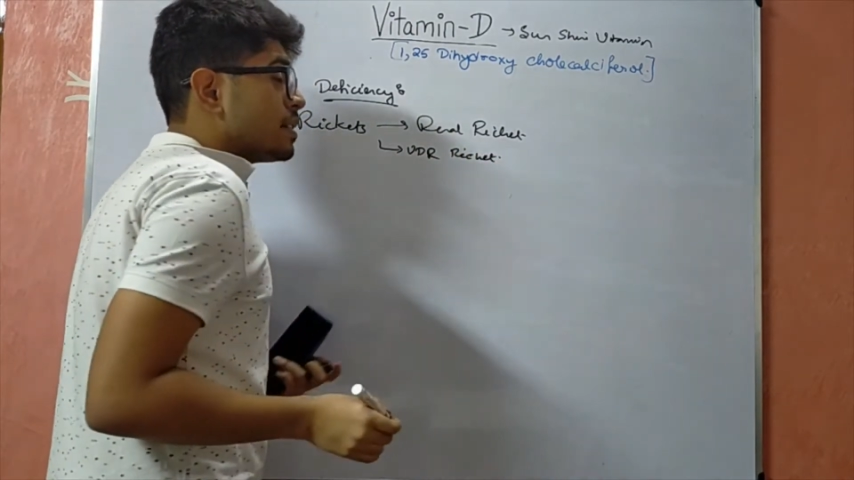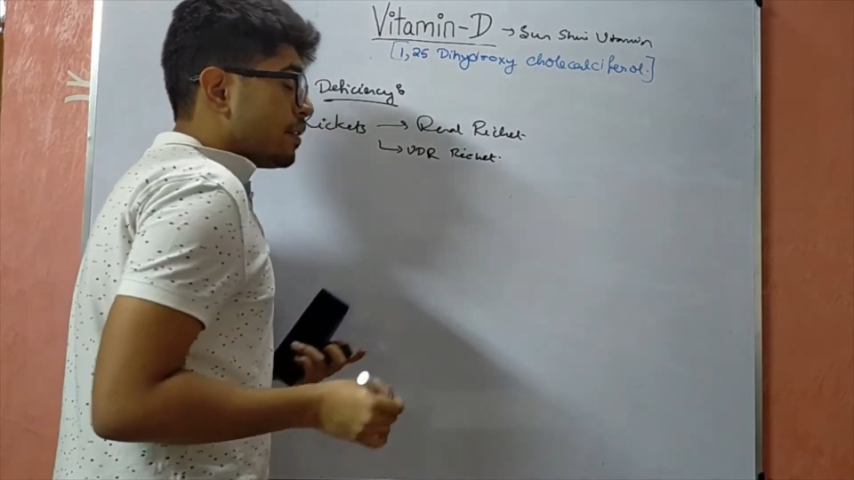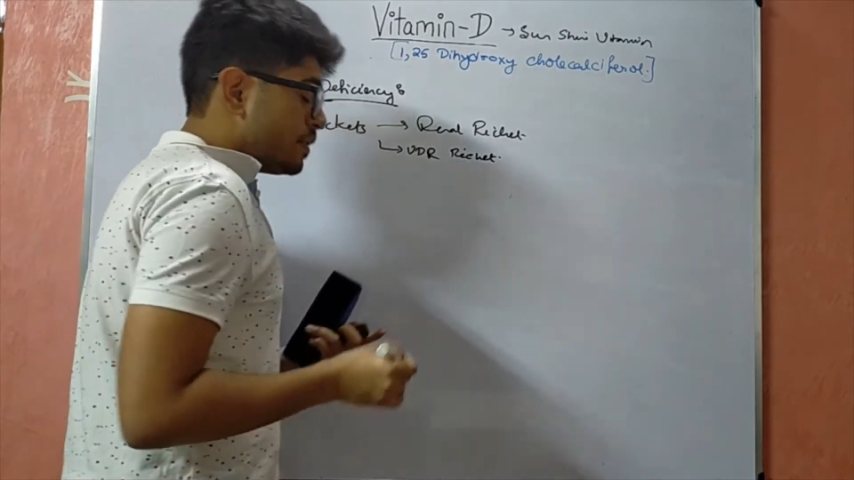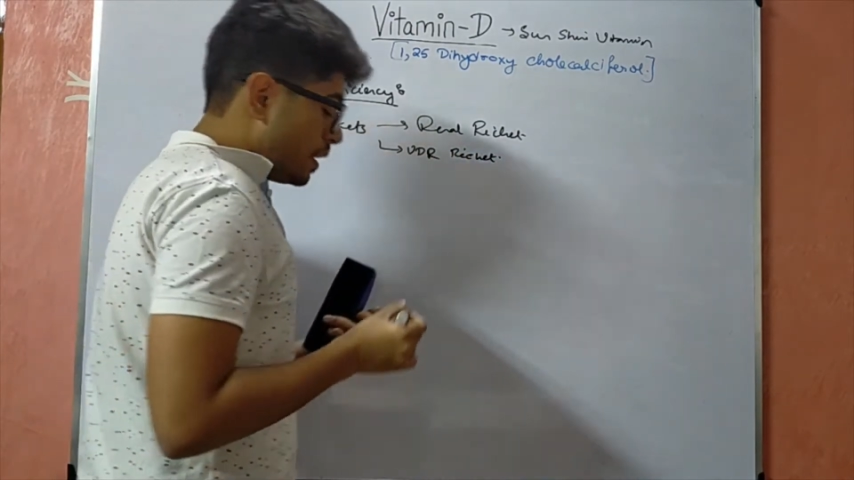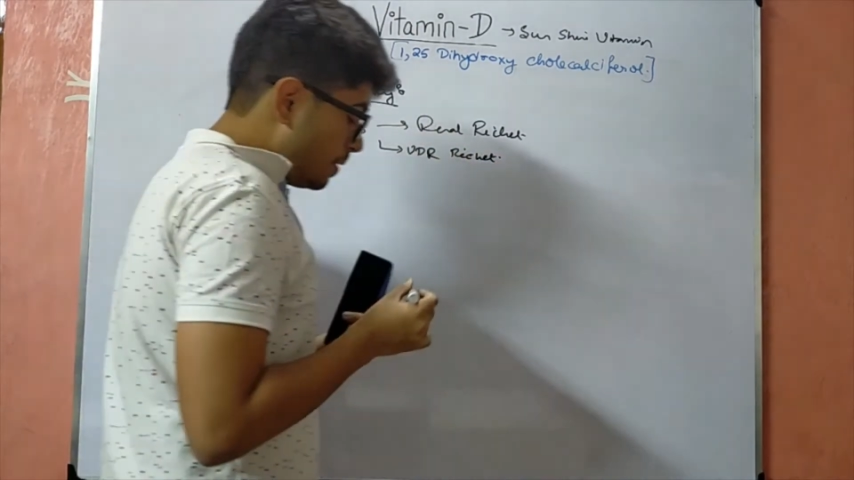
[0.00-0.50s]

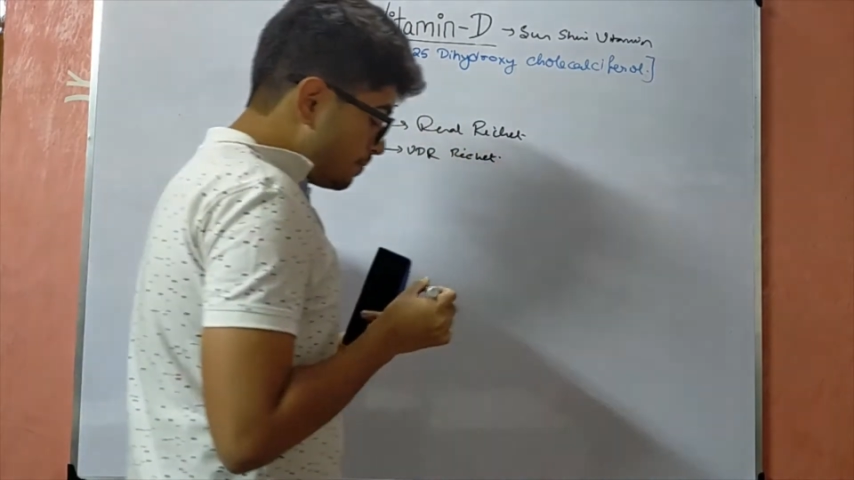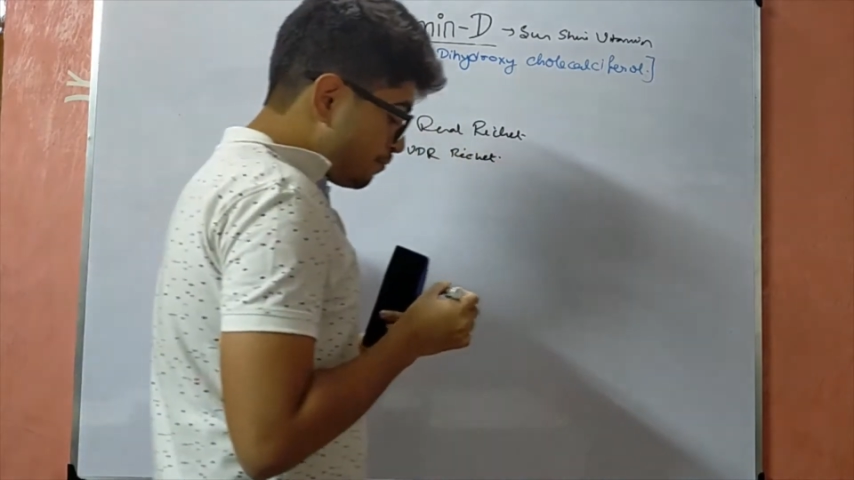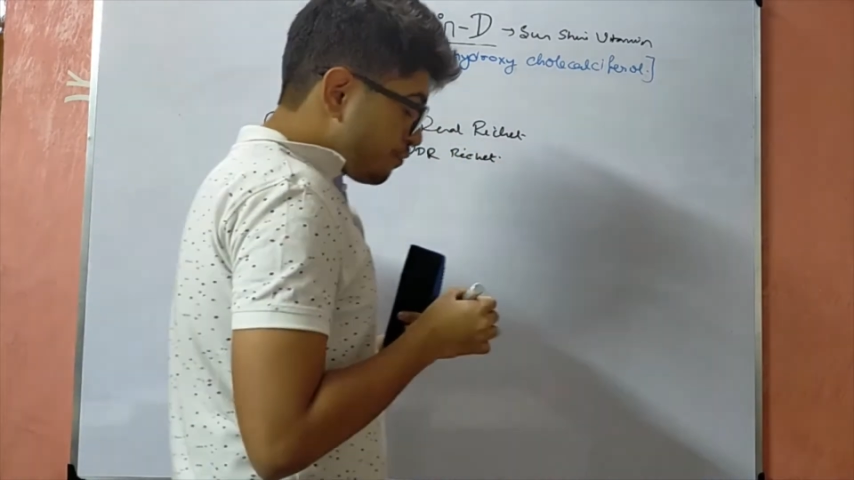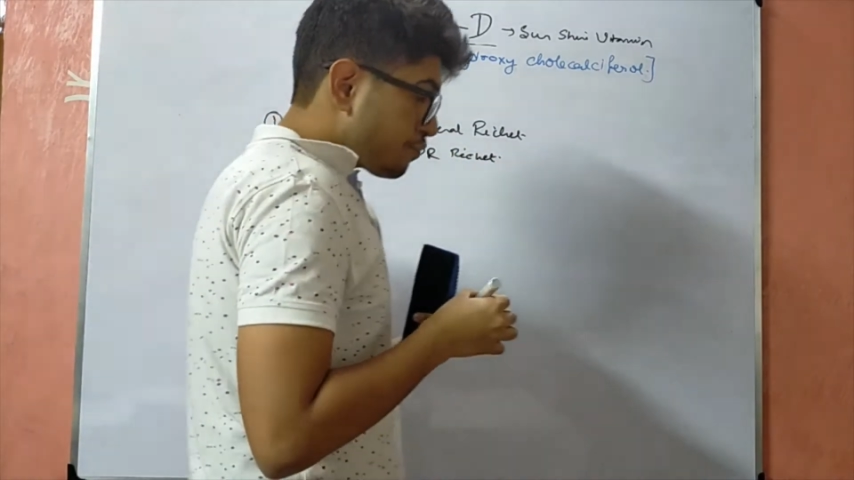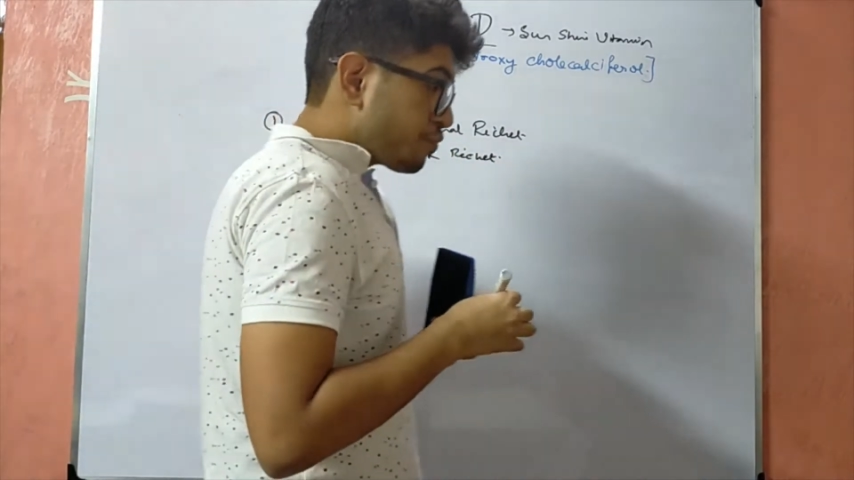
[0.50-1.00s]
of the
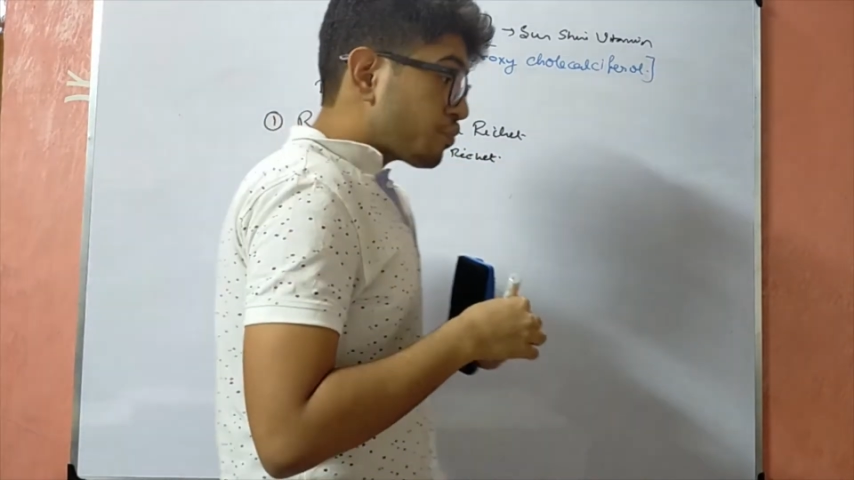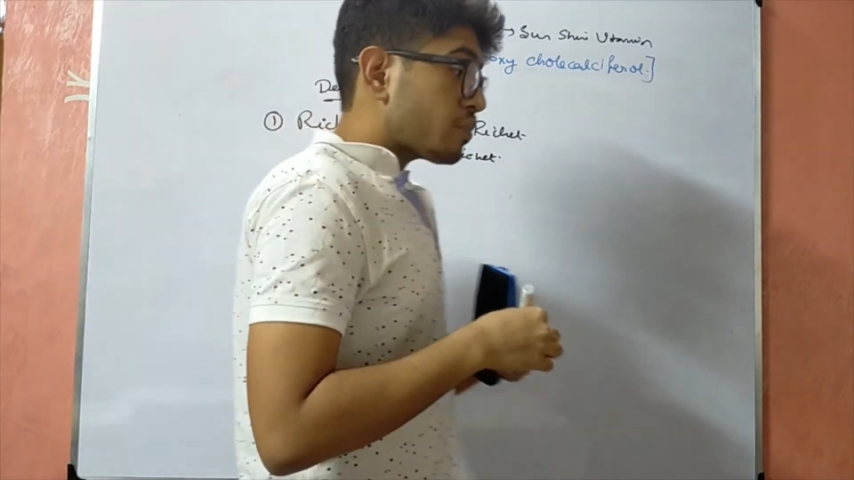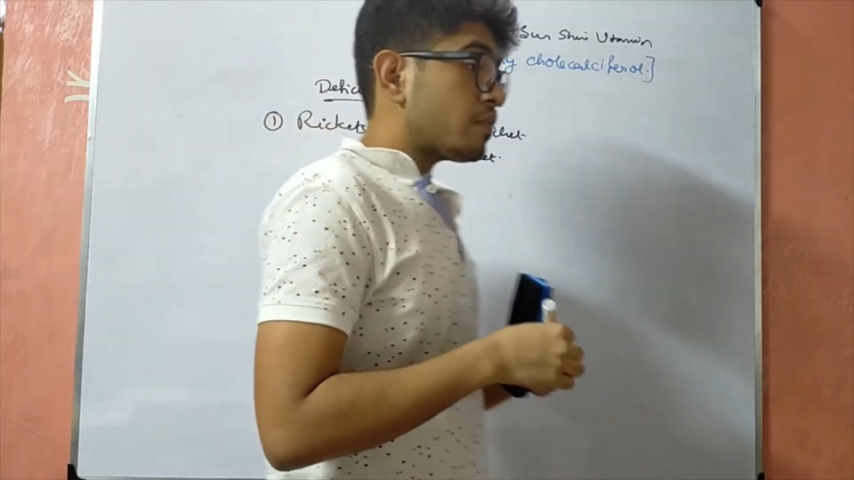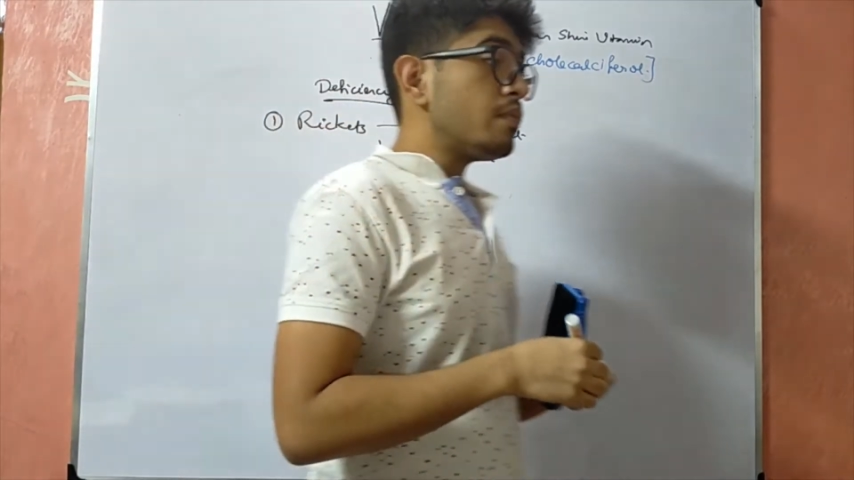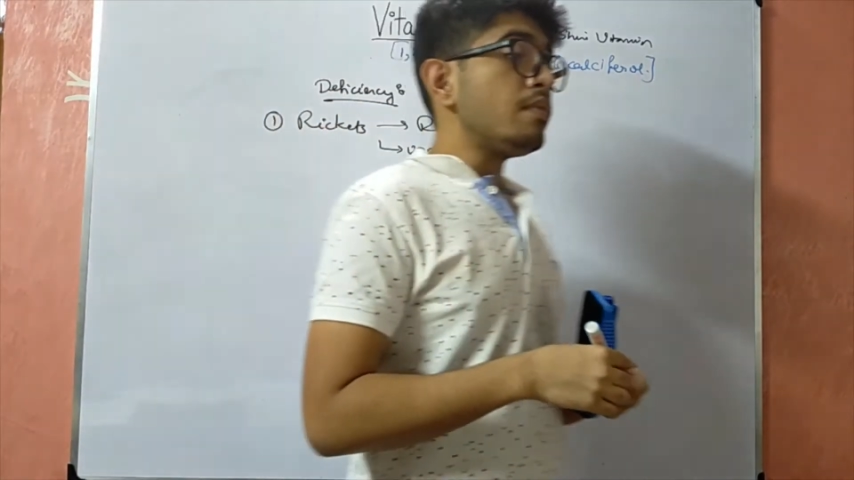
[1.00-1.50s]

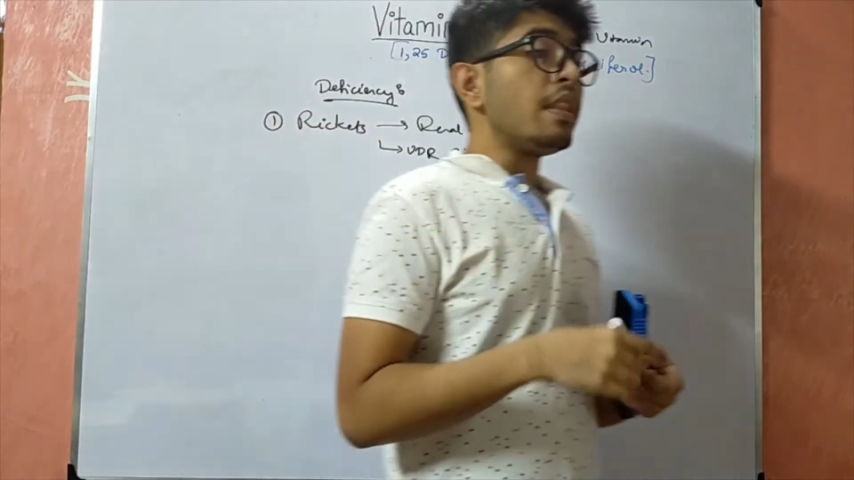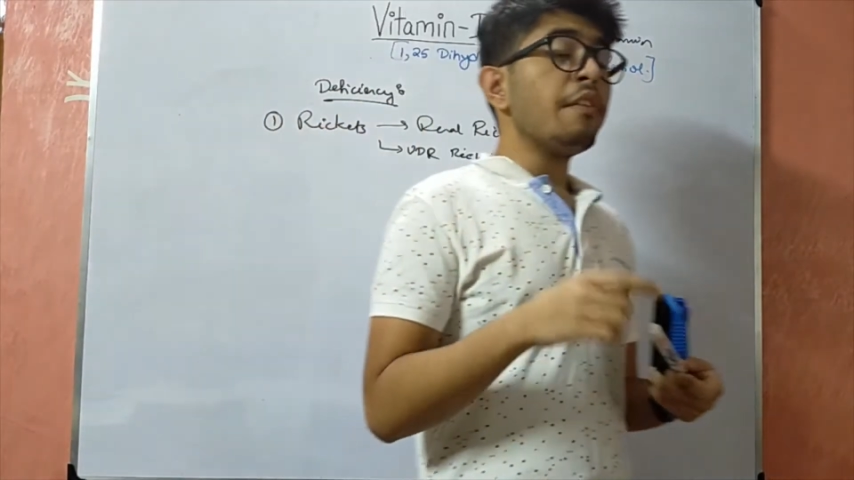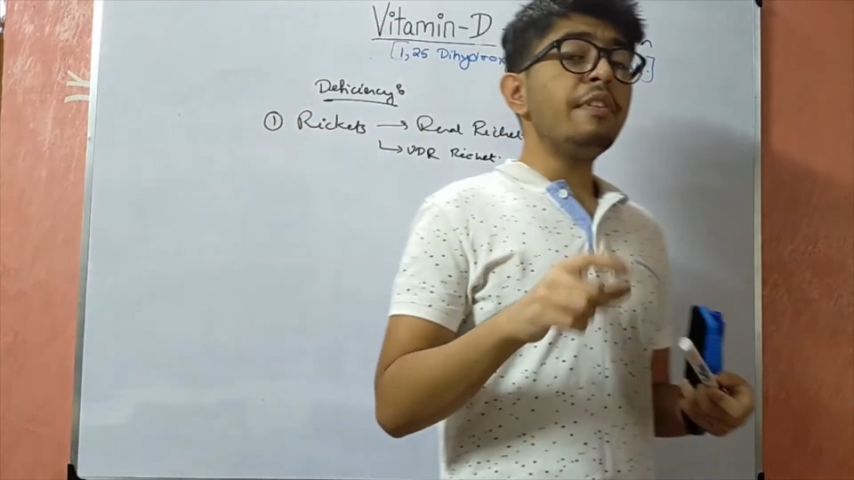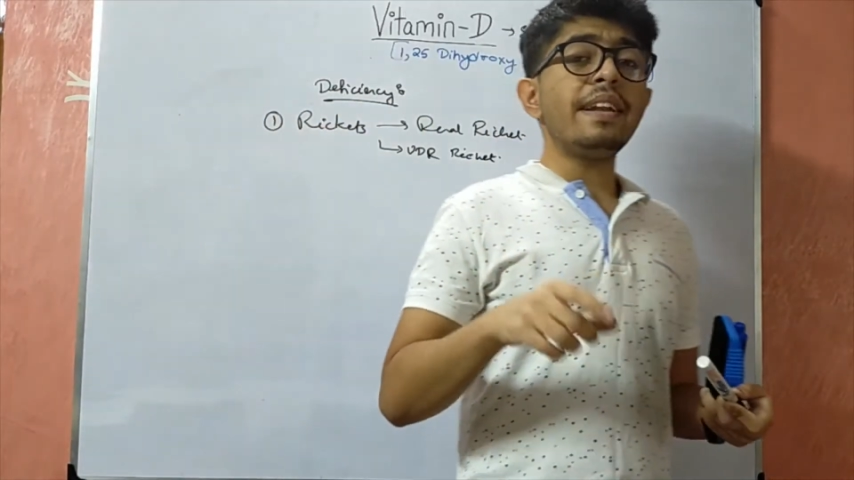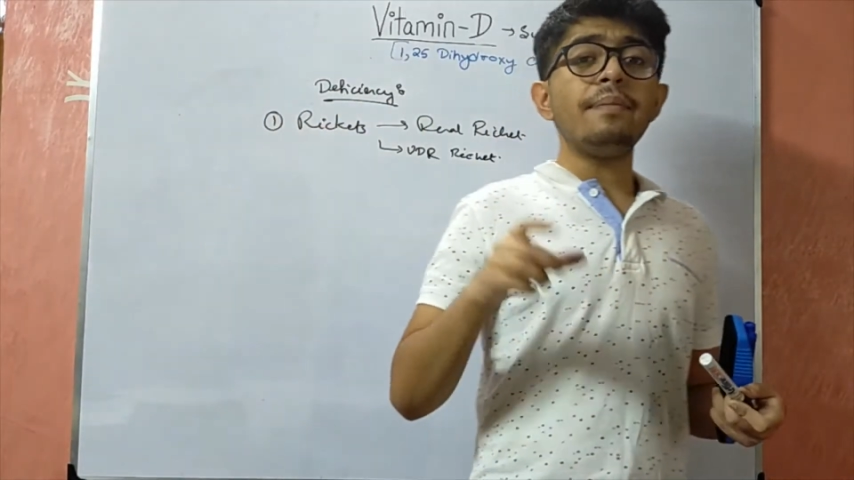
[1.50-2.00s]

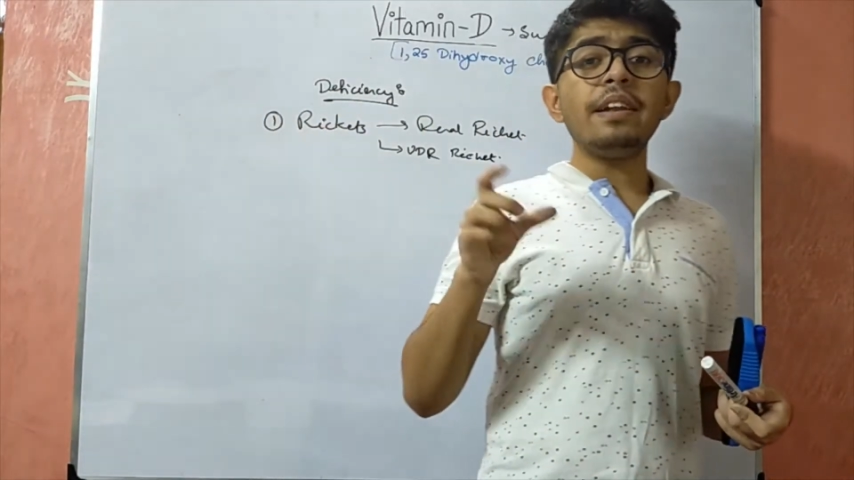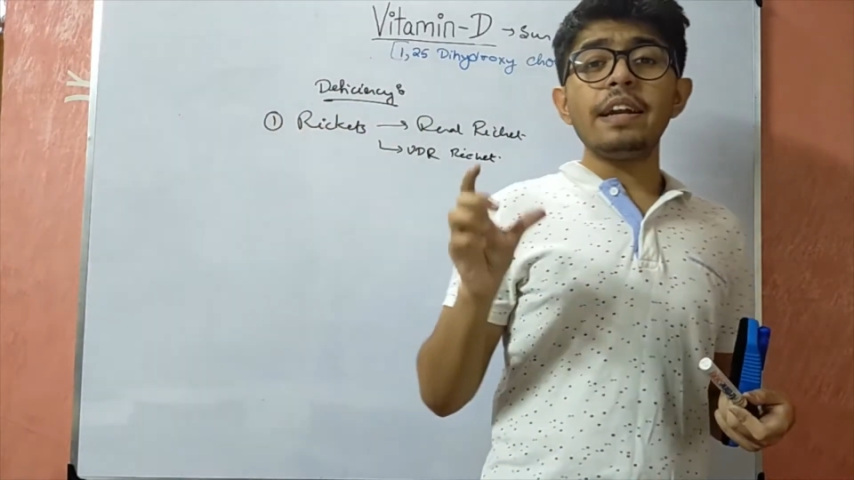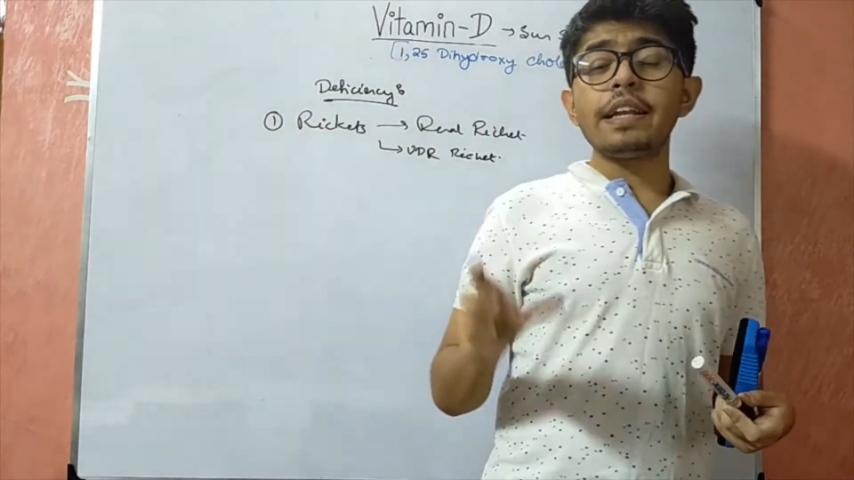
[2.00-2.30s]
vitamin